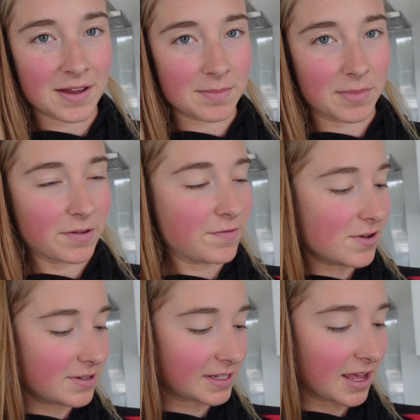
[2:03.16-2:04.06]
My
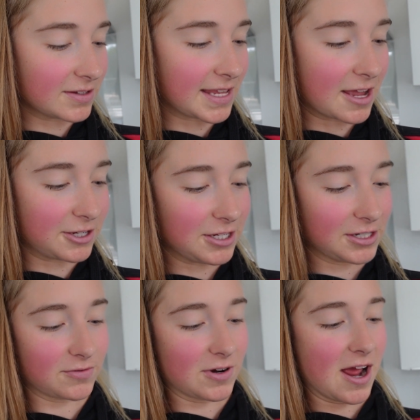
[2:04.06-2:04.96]
food scale's actually
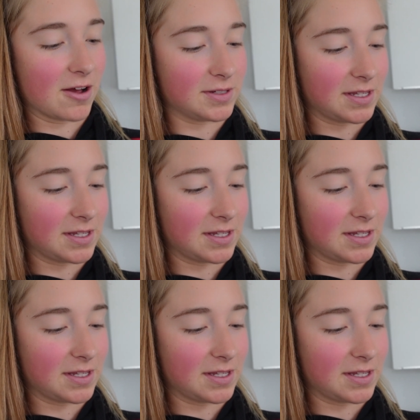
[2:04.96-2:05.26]
just run out,